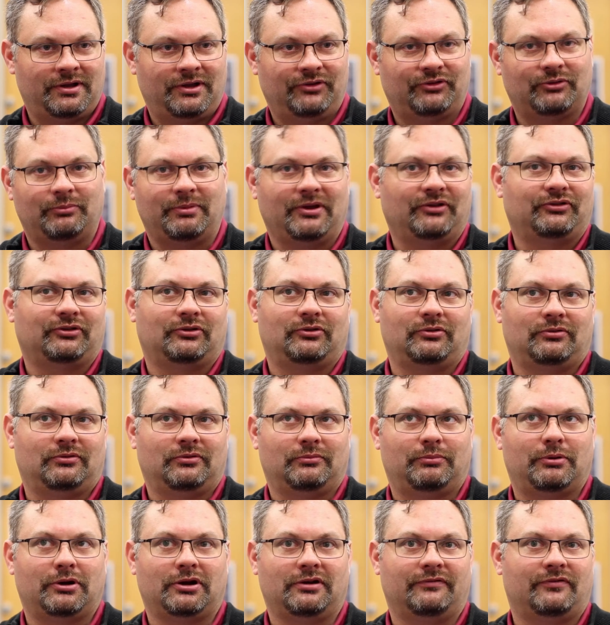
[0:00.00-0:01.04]
It's a basic
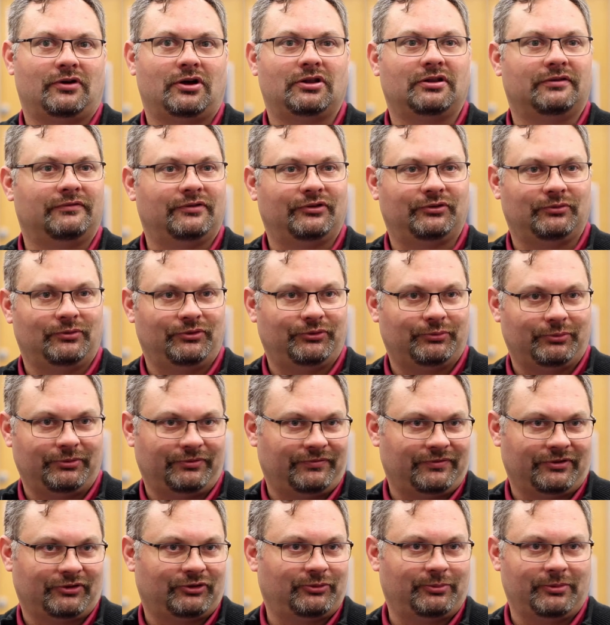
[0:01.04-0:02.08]
part of all of us once
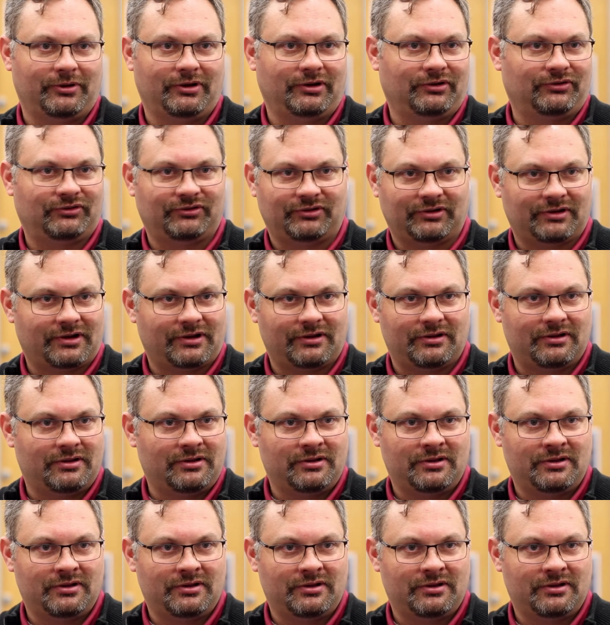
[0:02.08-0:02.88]
we've experienced it.